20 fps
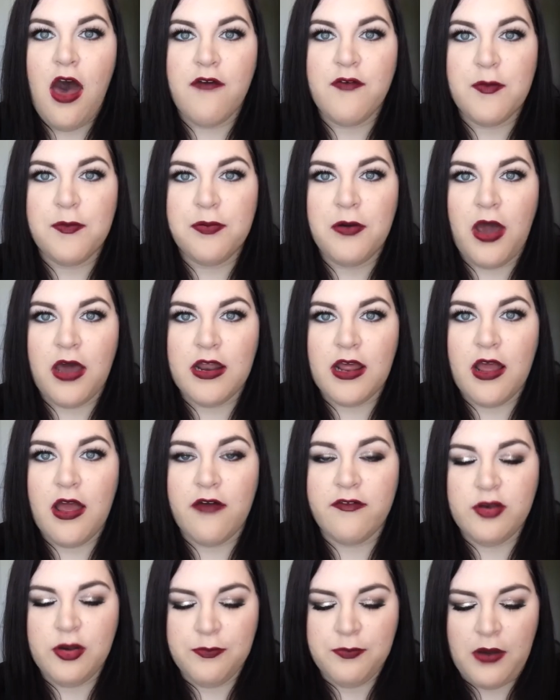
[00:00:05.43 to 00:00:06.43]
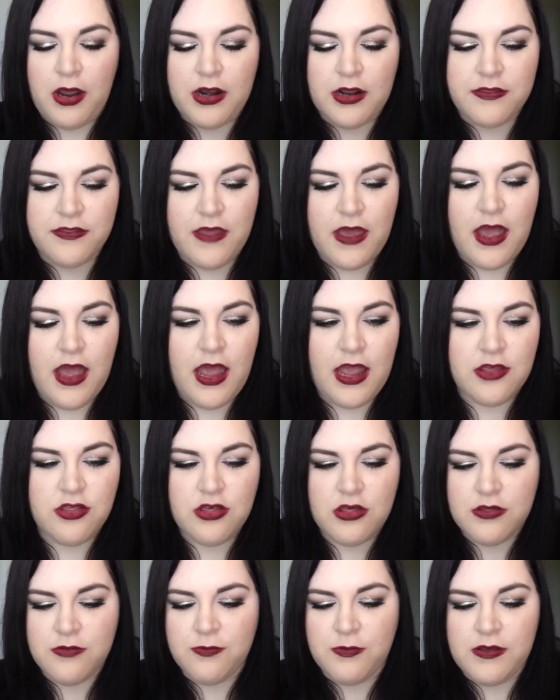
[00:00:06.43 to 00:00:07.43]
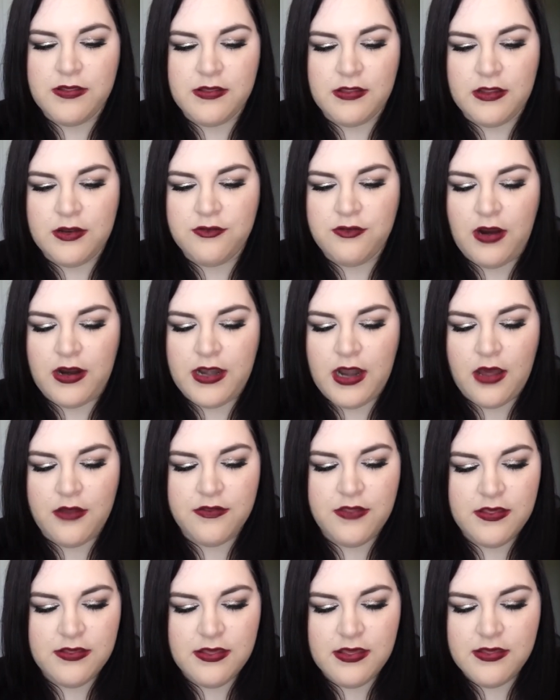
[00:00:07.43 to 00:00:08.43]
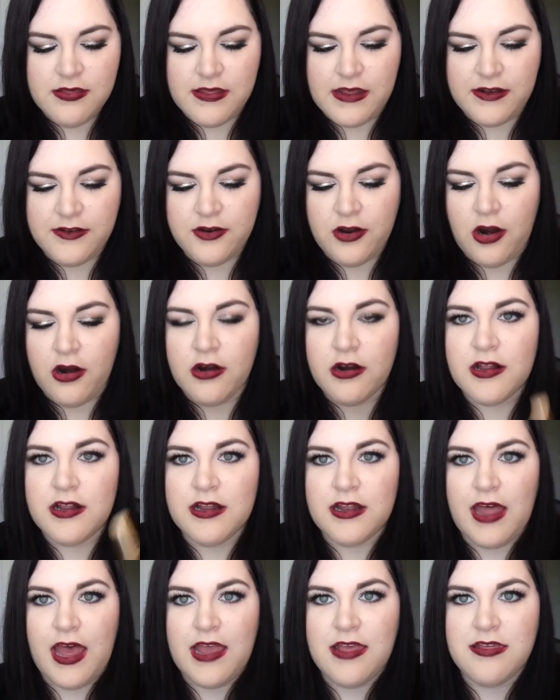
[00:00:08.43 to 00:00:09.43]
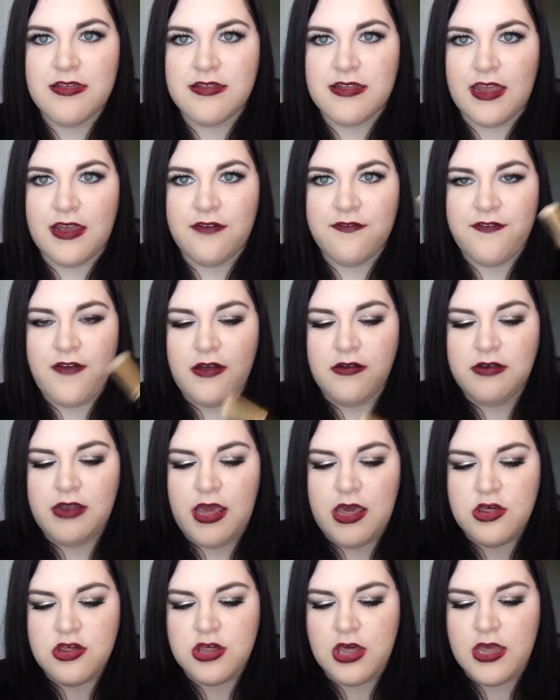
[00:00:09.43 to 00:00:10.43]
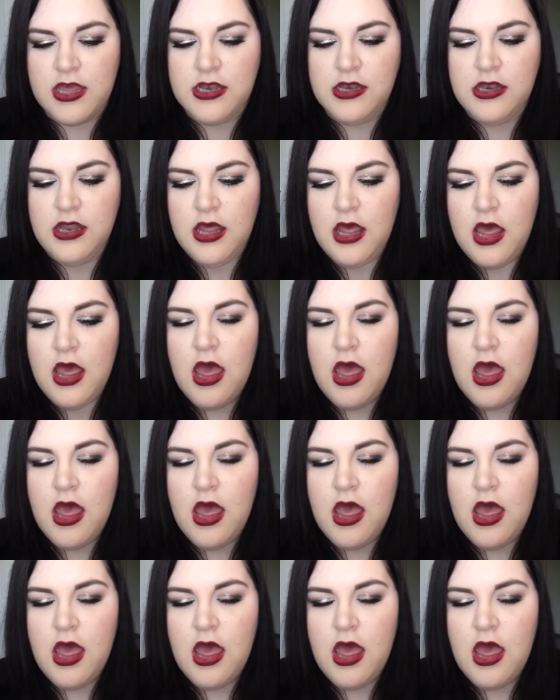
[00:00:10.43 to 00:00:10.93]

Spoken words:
of a new product that I just recently tried out. This is the Tarte Clay Stick Foundation.